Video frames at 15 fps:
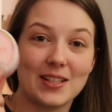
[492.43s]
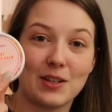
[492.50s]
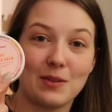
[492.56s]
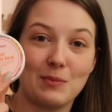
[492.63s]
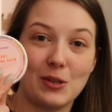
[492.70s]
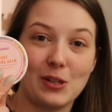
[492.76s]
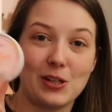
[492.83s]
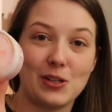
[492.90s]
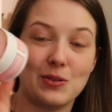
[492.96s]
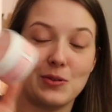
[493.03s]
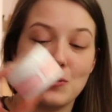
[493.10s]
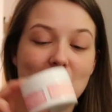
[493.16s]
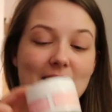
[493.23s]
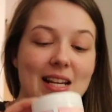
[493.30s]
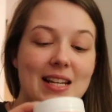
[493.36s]
The Good
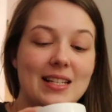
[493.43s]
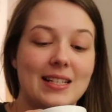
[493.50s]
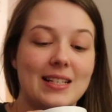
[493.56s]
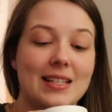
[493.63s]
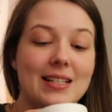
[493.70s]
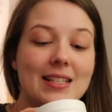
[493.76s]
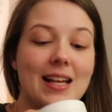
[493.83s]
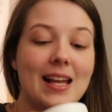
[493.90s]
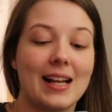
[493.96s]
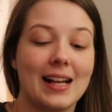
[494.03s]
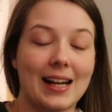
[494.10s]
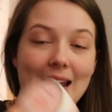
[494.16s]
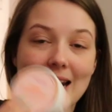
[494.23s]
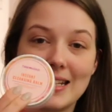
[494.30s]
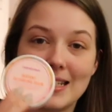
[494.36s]
Molecules Instant
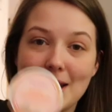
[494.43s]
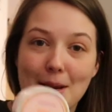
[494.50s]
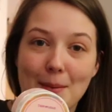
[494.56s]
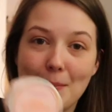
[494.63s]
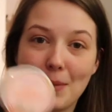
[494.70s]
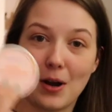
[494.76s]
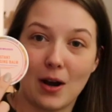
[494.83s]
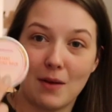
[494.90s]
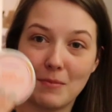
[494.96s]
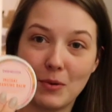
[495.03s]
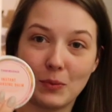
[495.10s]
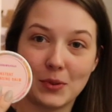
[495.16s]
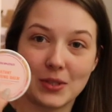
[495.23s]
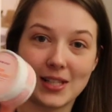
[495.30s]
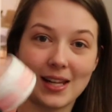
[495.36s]
Cleansing
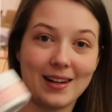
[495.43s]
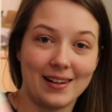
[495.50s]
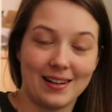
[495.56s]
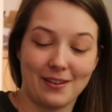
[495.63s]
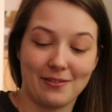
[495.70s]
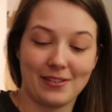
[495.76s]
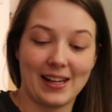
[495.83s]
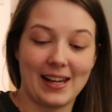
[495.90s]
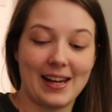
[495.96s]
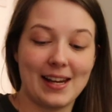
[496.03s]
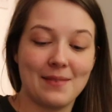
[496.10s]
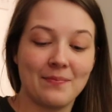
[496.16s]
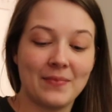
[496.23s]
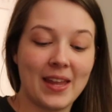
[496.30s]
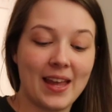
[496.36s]
Balm was
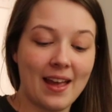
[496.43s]
lovely.